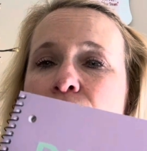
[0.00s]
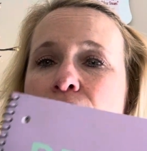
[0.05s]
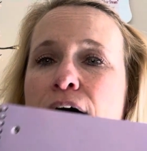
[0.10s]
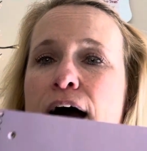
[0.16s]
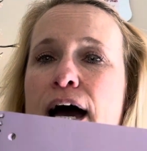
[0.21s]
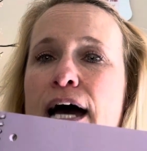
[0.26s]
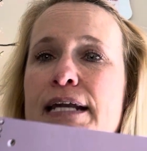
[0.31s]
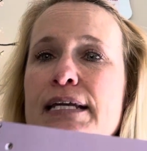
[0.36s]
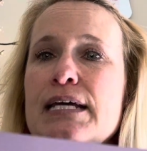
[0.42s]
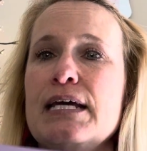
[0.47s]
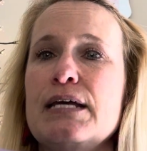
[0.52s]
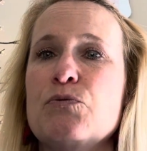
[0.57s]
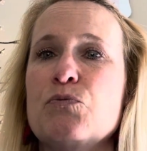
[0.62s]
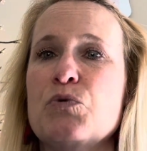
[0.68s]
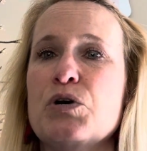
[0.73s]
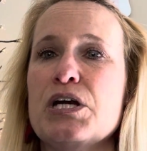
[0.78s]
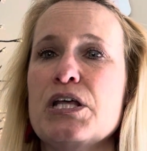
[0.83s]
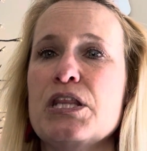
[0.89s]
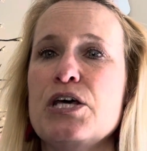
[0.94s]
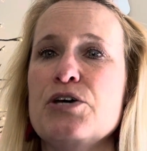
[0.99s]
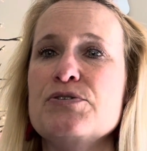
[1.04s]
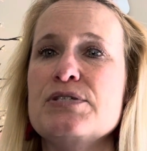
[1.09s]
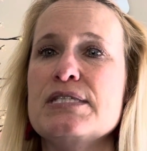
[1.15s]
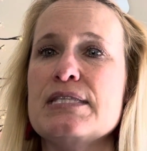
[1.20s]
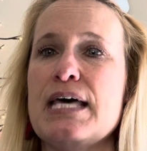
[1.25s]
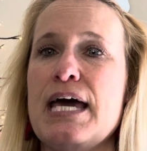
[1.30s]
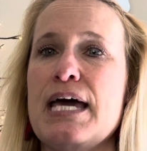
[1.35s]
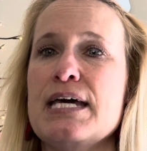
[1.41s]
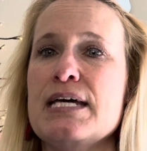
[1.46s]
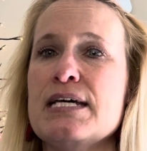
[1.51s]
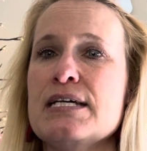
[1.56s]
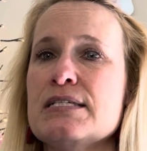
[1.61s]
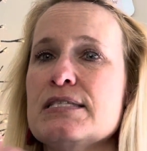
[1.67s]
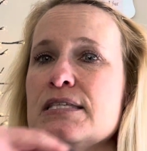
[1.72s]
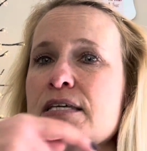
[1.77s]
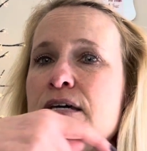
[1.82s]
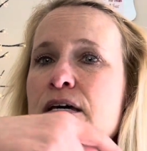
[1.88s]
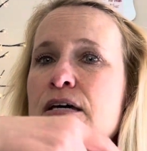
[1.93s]
I need one of those
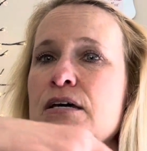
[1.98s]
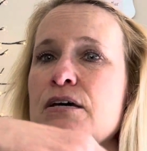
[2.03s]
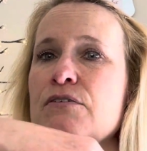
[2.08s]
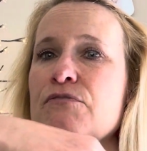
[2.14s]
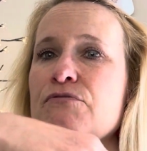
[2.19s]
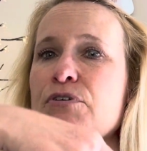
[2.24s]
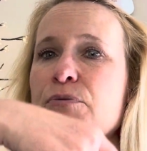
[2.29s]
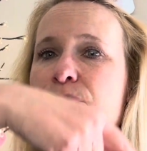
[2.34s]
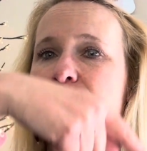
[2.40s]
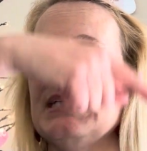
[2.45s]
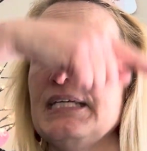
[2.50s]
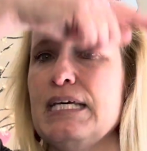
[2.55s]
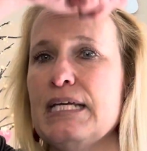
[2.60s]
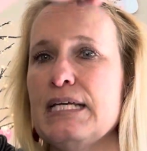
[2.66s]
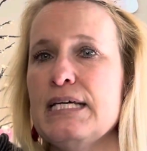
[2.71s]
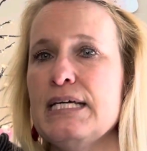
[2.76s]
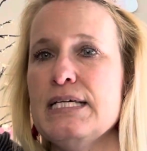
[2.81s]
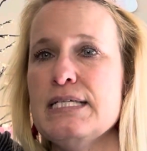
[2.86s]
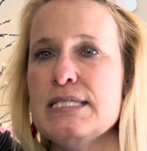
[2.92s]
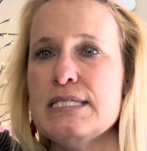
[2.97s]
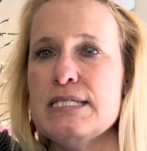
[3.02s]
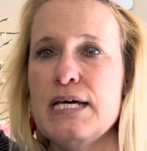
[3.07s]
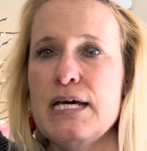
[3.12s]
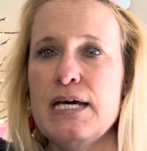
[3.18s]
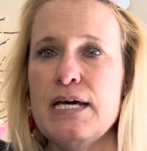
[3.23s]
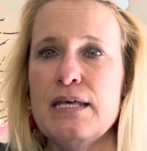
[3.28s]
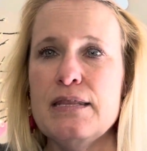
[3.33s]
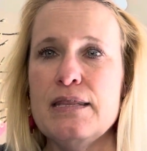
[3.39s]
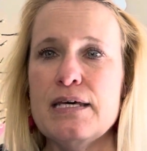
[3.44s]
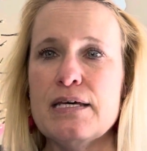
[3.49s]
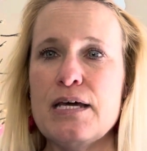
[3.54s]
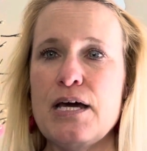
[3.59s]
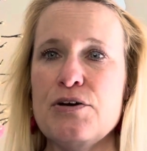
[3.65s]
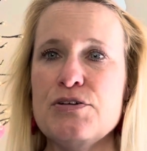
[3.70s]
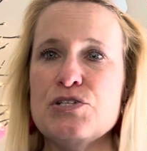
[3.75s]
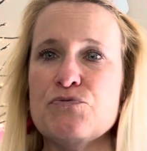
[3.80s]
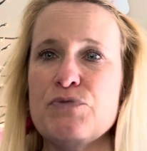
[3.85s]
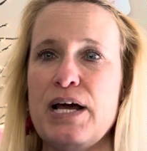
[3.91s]
things from the dentist that
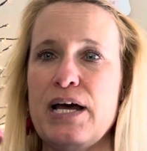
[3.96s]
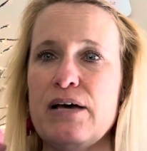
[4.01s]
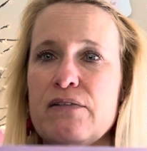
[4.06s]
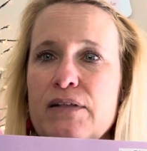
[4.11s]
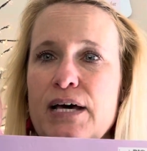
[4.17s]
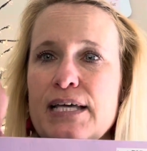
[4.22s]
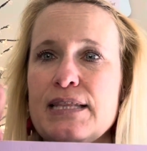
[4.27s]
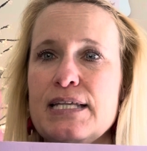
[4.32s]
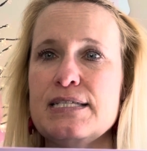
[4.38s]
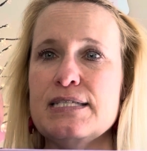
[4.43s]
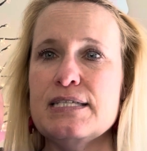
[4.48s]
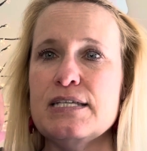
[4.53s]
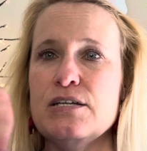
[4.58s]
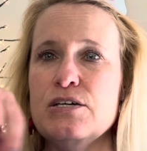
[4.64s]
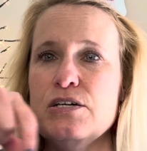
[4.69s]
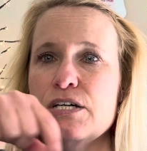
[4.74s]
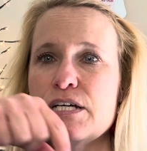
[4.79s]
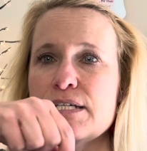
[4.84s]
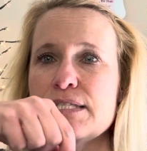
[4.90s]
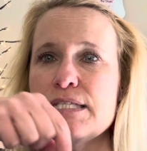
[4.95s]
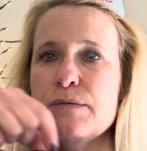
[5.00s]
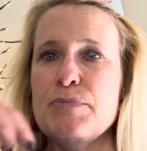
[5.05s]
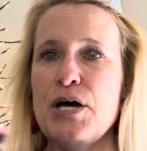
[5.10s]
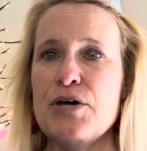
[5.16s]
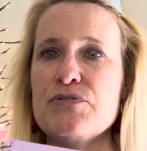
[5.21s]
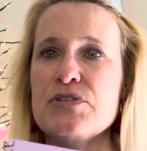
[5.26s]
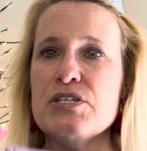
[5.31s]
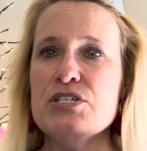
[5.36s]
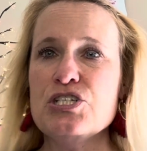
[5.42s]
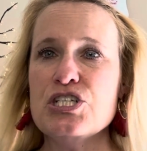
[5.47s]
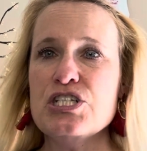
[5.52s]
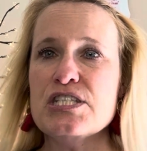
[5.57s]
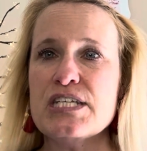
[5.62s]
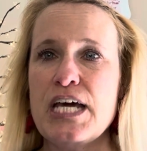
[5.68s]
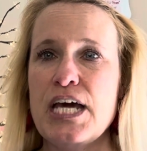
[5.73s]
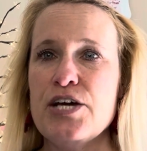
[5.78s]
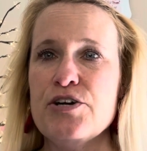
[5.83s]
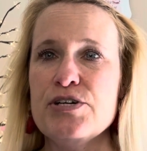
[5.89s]
goes around like this and hooks it both and just
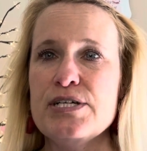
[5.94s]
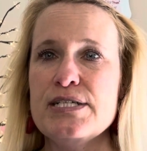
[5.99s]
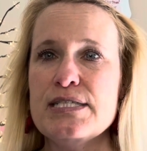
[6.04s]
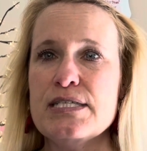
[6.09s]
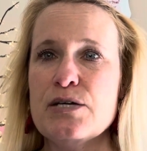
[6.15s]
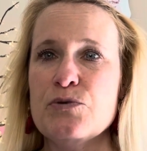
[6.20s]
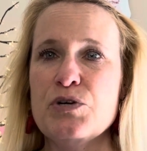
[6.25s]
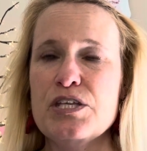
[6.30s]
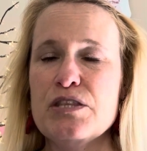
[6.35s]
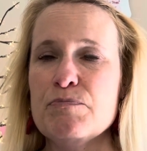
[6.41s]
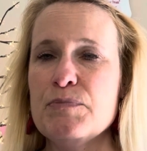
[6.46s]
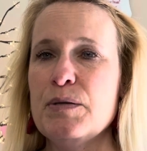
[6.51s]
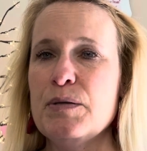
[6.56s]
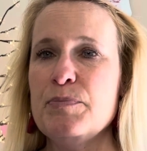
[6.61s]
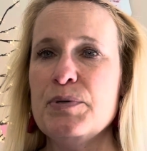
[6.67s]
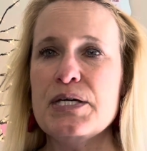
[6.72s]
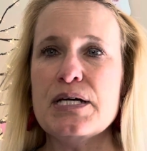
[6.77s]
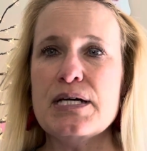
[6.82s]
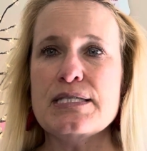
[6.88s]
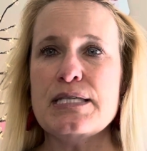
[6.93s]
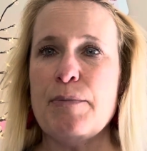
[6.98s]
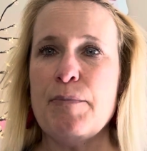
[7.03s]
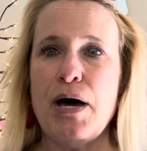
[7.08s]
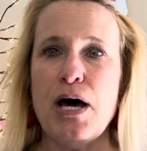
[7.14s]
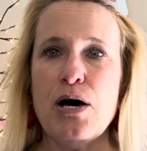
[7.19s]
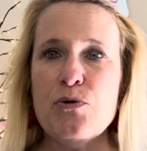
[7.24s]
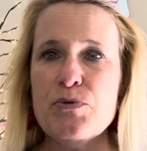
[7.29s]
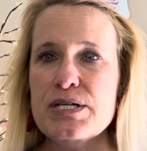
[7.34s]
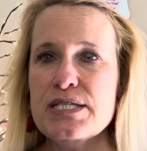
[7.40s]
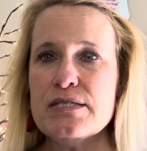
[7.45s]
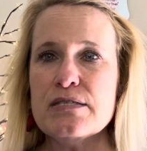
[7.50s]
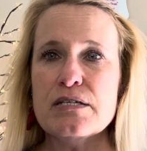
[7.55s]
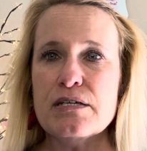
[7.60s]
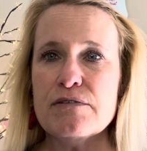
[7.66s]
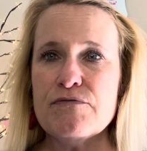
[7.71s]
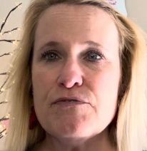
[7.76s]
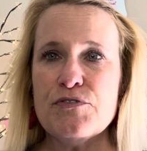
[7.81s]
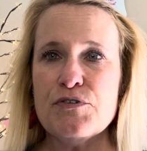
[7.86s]
carries it with me, because I'm always
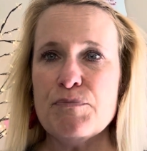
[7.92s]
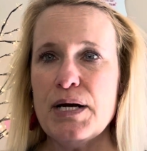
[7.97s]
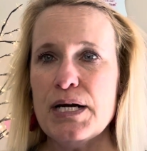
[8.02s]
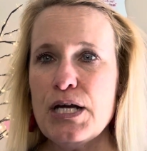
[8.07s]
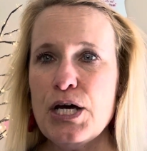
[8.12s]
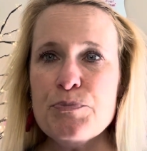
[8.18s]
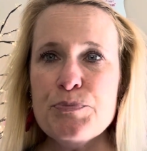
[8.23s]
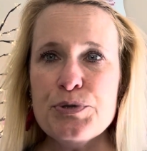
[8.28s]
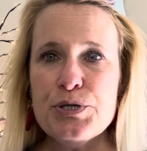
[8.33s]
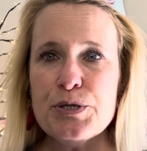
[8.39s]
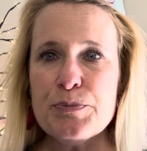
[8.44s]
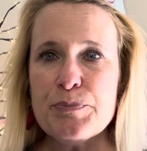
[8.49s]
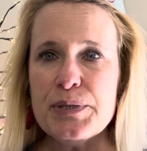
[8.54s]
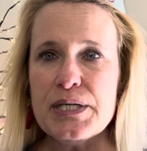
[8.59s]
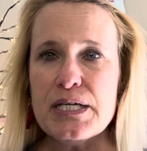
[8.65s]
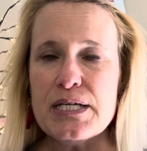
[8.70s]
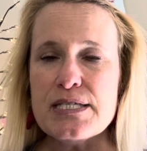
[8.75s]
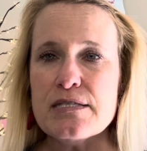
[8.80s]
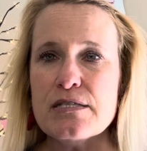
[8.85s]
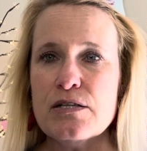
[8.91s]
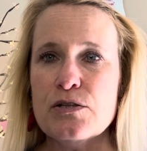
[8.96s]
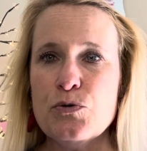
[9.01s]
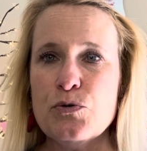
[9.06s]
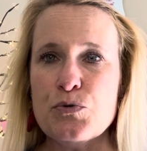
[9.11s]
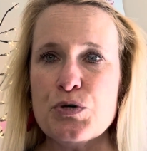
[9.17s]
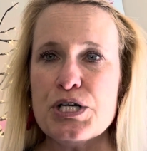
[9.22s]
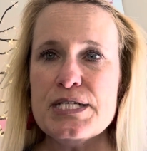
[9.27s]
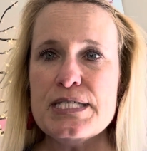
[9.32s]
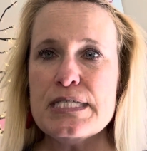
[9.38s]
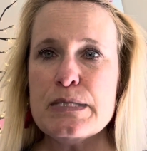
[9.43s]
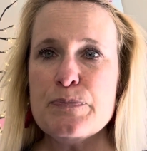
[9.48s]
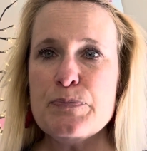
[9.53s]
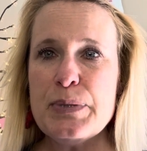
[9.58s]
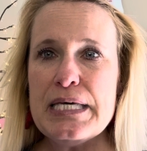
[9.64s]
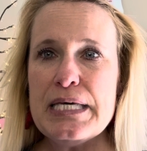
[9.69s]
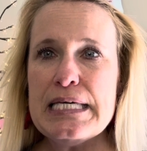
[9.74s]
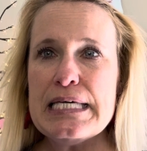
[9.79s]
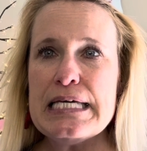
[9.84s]
looking for my notebook, because the Lord is
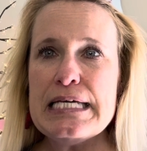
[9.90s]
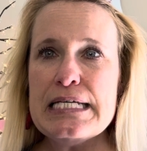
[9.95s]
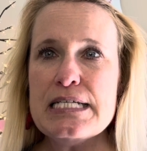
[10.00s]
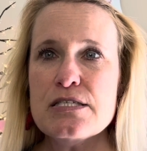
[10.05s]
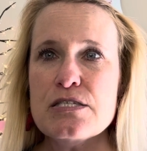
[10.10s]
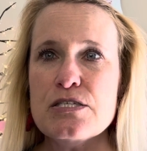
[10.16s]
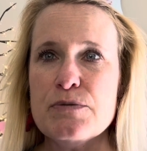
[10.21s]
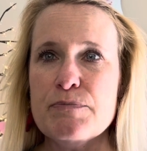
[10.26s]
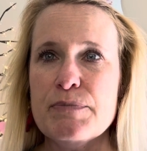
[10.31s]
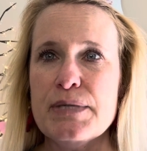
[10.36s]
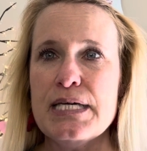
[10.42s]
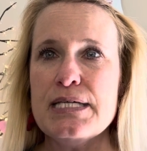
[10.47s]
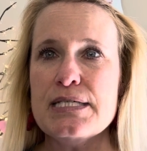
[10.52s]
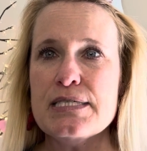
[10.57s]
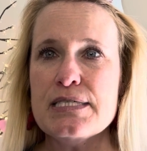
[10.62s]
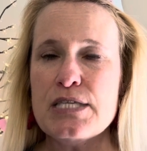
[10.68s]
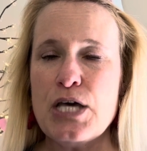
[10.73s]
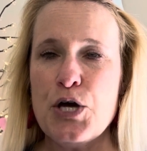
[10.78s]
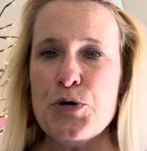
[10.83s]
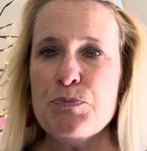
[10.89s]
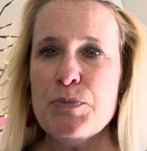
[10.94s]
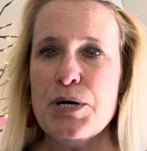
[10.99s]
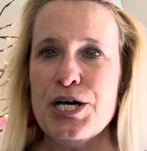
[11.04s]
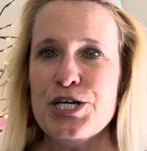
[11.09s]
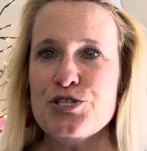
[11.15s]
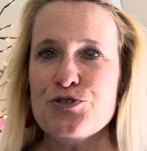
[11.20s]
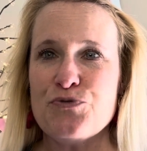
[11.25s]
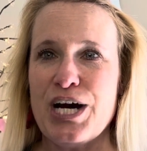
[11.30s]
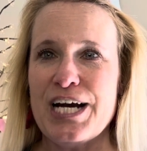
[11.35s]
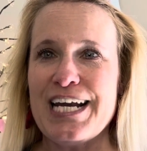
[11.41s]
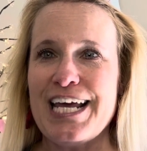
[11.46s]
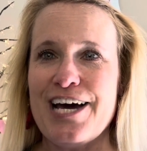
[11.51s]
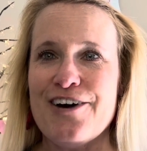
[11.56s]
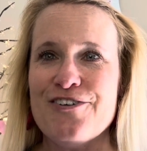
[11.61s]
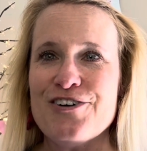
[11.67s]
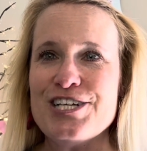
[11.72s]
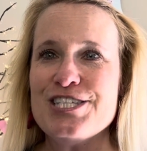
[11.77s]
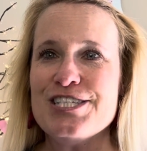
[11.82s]
speaking to me so much right
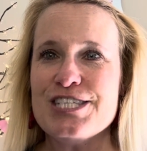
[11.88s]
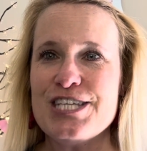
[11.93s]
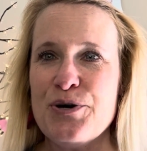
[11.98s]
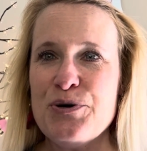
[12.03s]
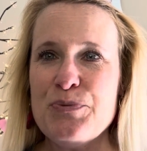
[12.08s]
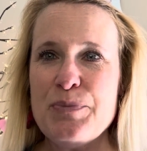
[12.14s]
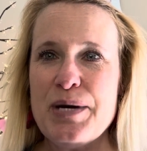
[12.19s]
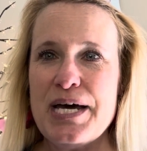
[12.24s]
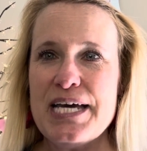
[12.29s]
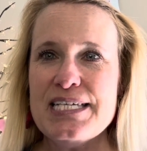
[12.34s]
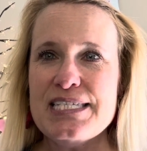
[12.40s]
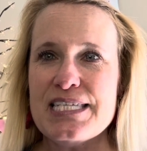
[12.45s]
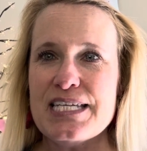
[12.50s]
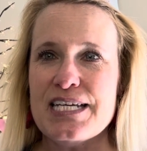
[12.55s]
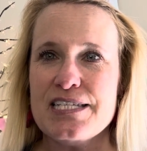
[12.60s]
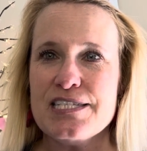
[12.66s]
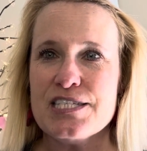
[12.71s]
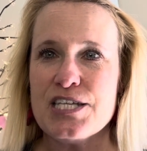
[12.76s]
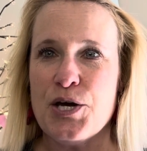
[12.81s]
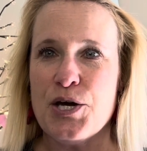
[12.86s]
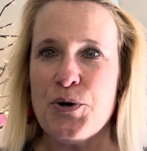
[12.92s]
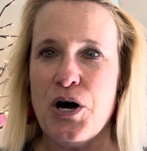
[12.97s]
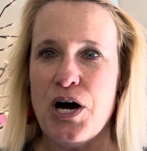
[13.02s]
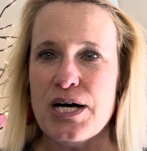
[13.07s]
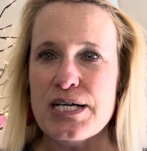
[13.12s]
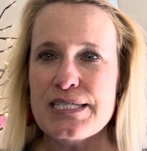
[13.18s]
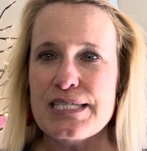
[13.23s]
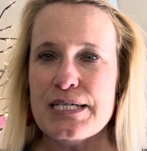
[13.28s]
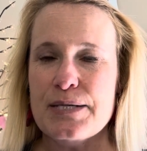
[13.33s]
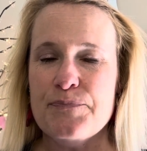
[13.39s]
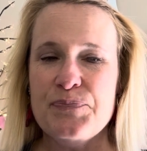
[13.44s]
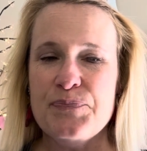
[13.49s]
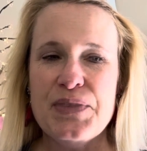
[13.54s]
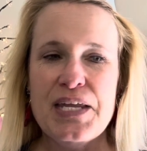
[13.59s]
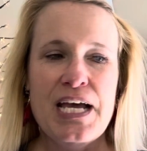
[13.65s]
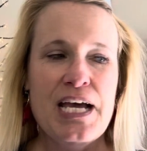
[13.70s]
now. It's so amazing and so awesome.